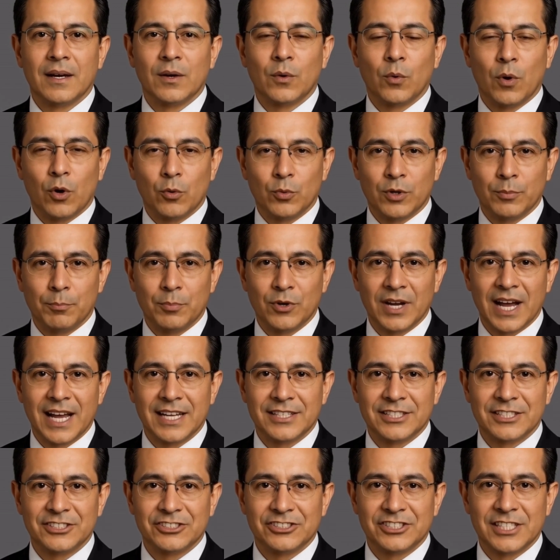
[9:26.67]
where we
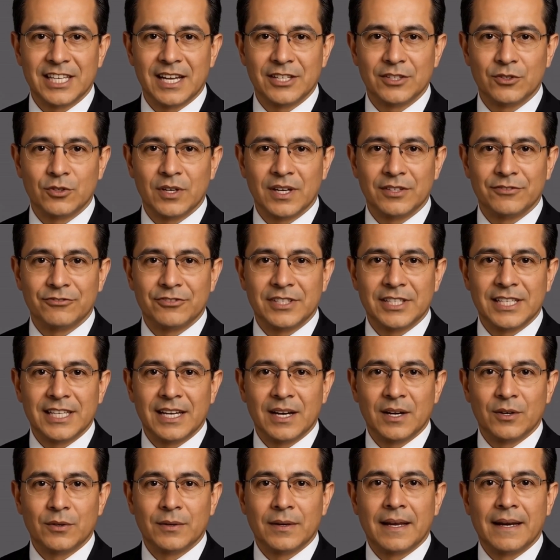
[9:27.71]
practice together on
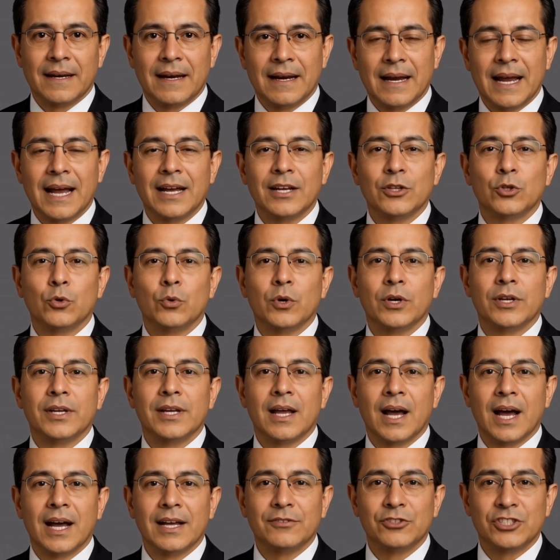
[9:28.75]
video and do a
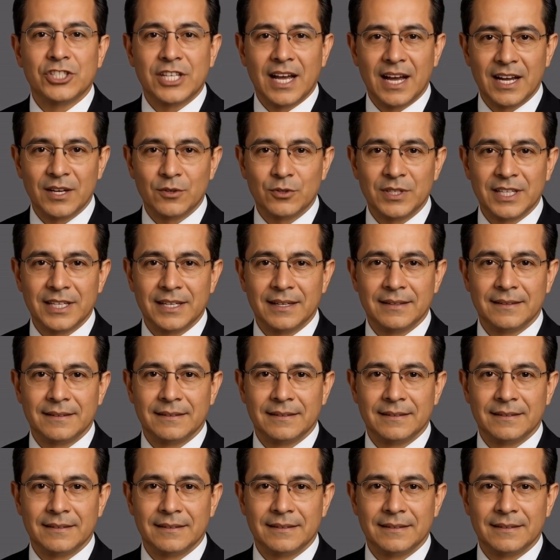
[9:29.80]
lot of shadowing.